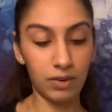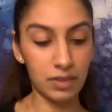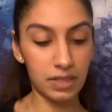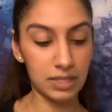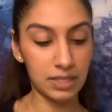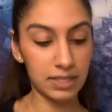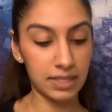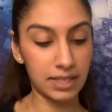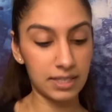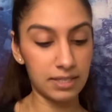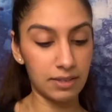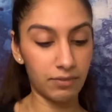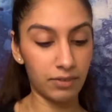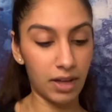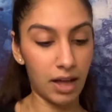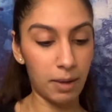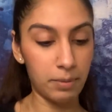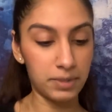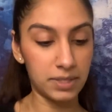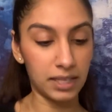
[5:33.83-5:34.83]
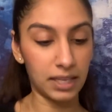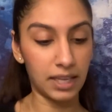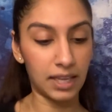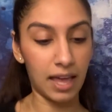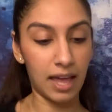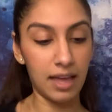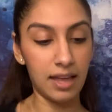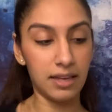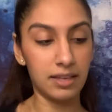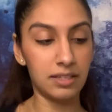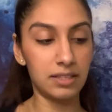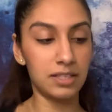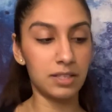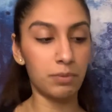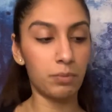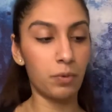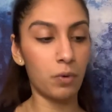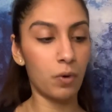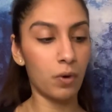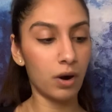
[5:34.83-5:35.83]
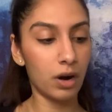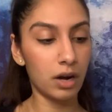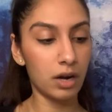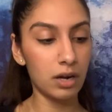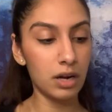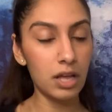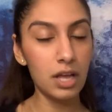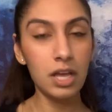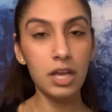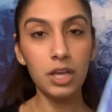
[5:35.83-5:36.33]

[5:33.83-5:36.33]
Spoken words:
the Six of Cups again. Support.